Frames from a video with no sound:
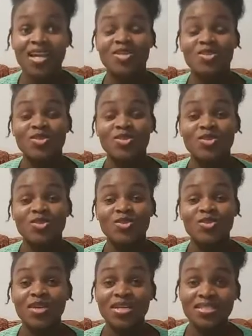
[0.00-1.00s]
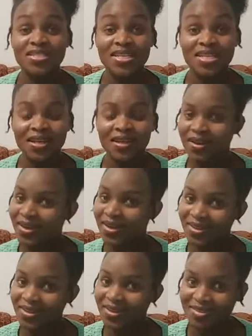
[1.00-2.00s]
So I said, hell
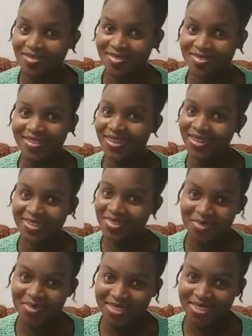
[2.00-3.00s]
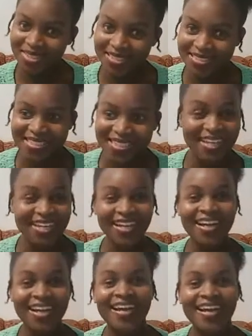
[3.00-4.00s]
no, I ain't doing that.
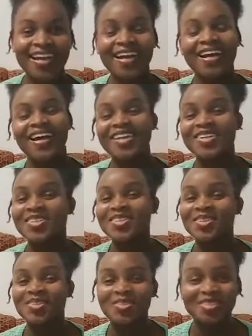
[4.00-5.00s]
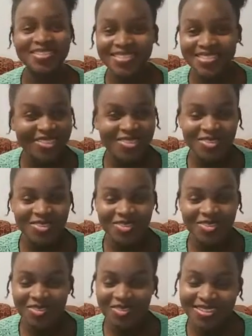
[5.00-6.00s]
I don't want
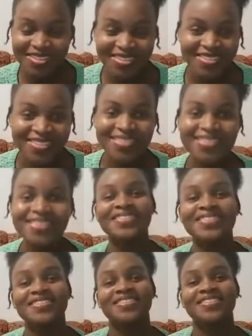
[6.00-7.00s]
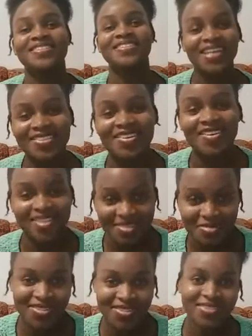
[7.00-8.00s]
to stay at a
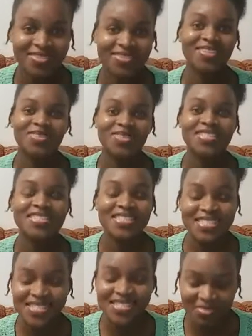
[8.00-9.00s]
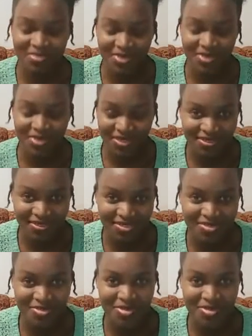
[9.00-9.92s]
hospital. I don't want to sleep at a hospital.